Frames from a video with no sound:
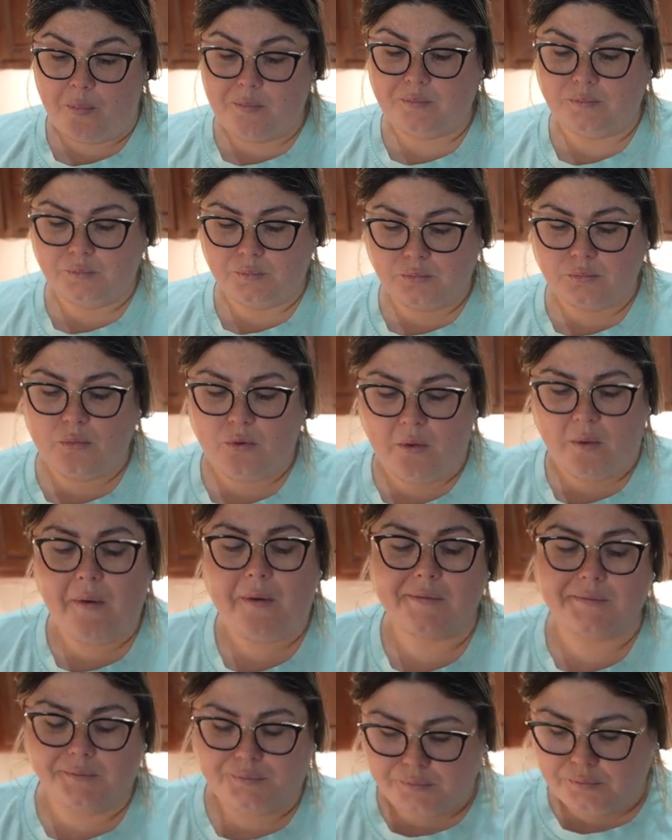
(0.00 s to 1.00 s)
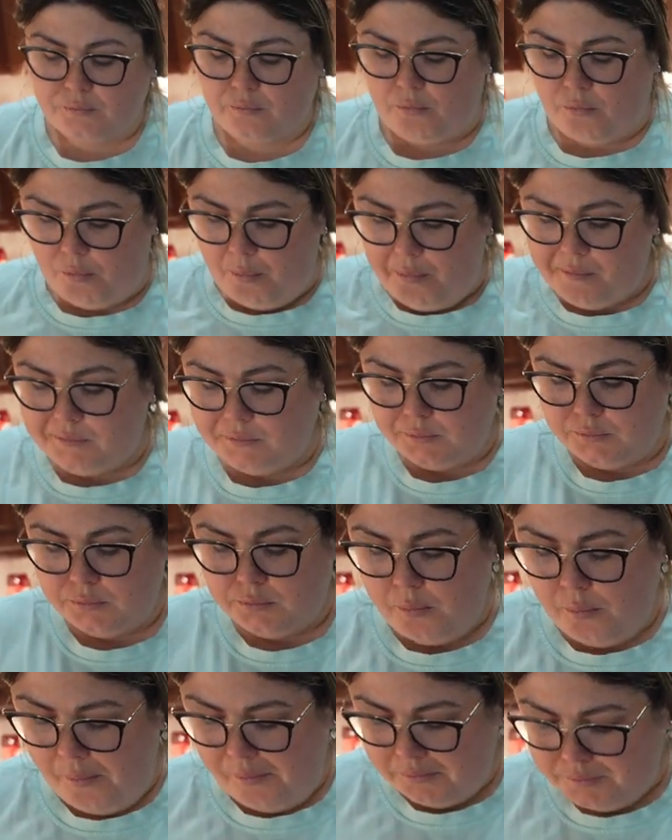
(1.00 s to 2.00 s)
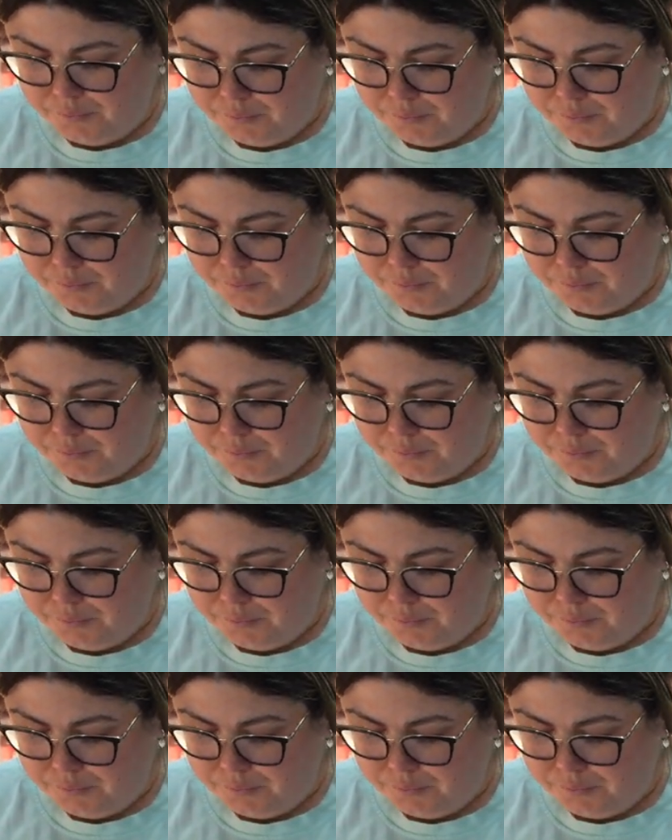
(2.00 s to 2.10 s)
up in the air fryer to try to make them a little more crispy.